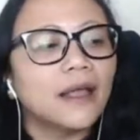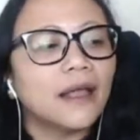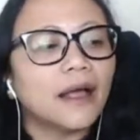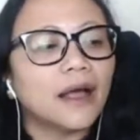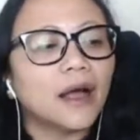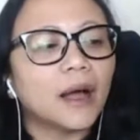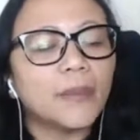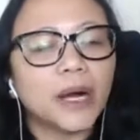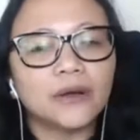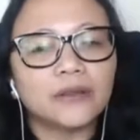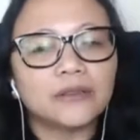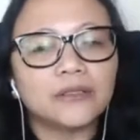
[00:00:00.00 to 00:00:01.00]

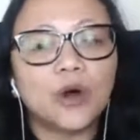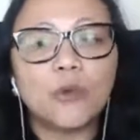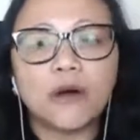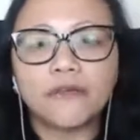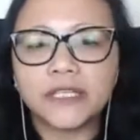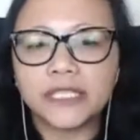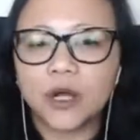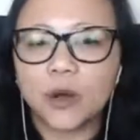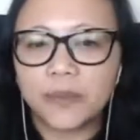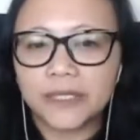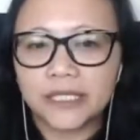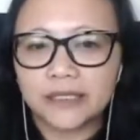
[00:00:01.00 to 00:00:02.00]
about Home Office
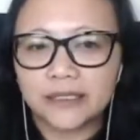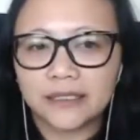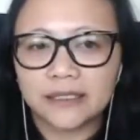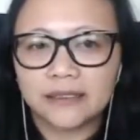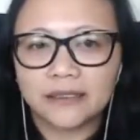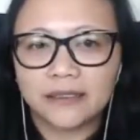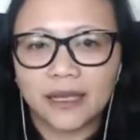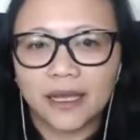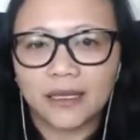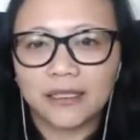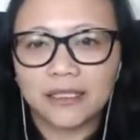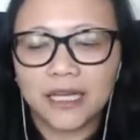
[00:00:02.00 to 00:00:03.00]
incompetence,
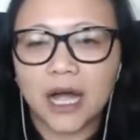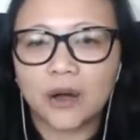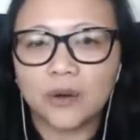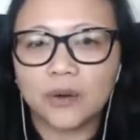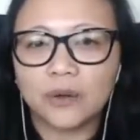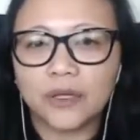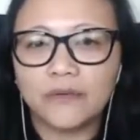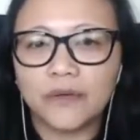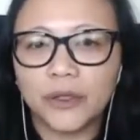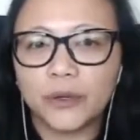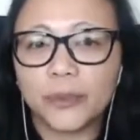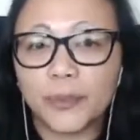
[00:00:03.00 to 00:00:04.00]
and how even
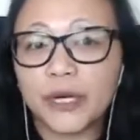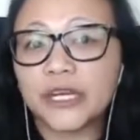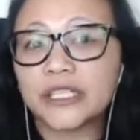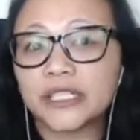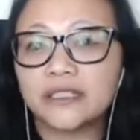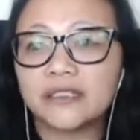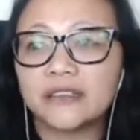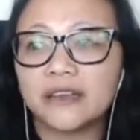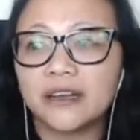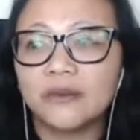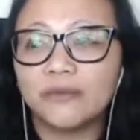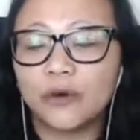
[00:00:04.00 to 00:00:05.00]
though the person
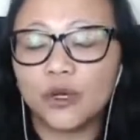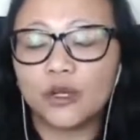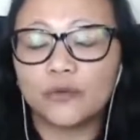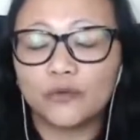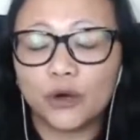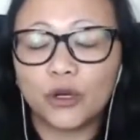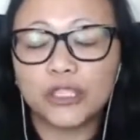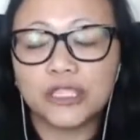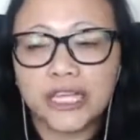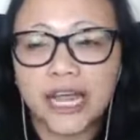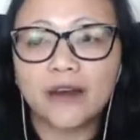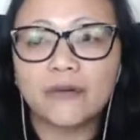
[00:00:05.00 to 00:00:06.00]

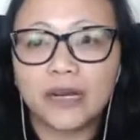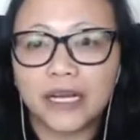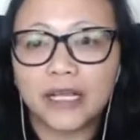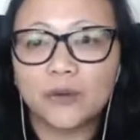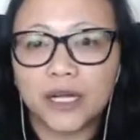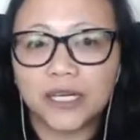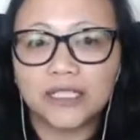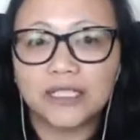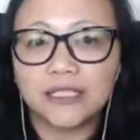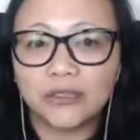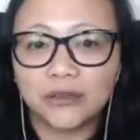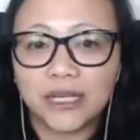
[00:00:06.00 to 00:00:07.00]
voluntarily
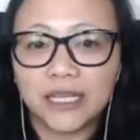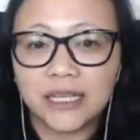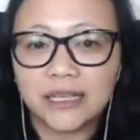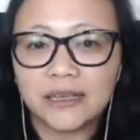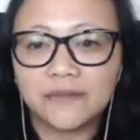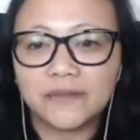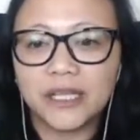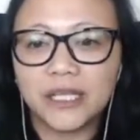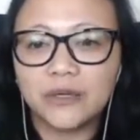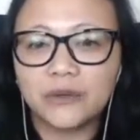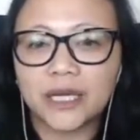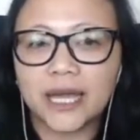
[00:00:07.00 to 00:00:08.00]
wanted to leave
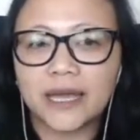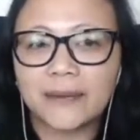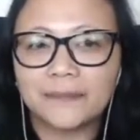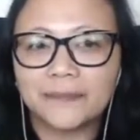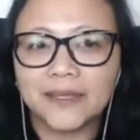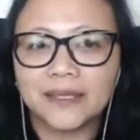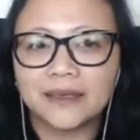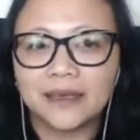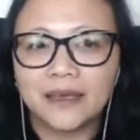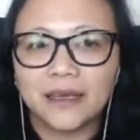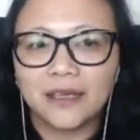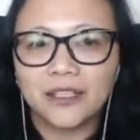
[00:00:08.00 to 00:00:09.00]
the UK,
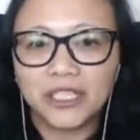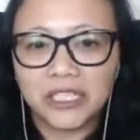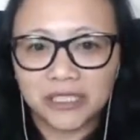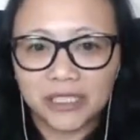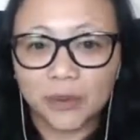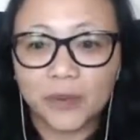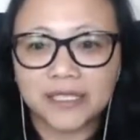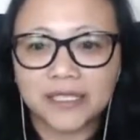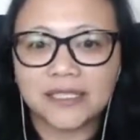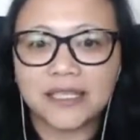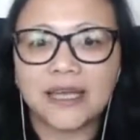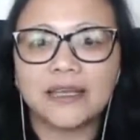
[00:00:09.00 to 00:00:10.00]
she still was
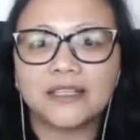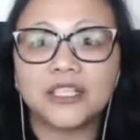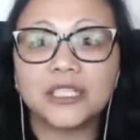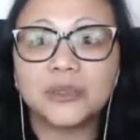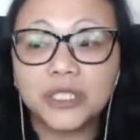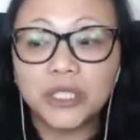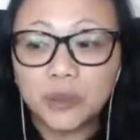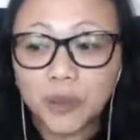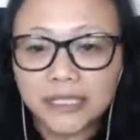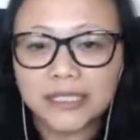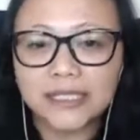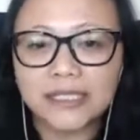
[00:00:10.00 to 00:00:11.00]
detained. She
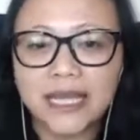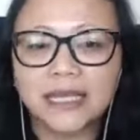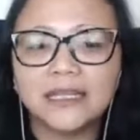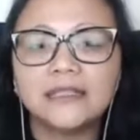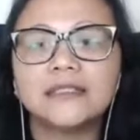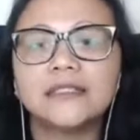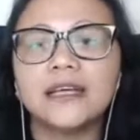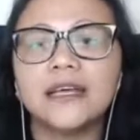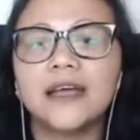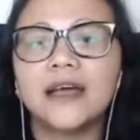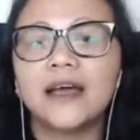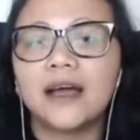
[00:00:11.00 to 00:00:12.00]
was detained,
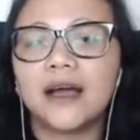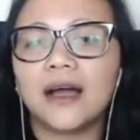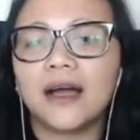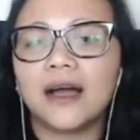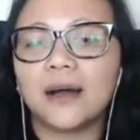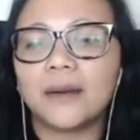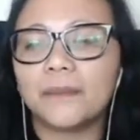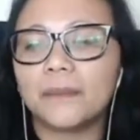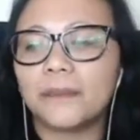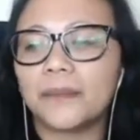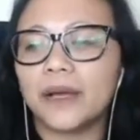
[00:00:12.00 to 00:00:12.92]
and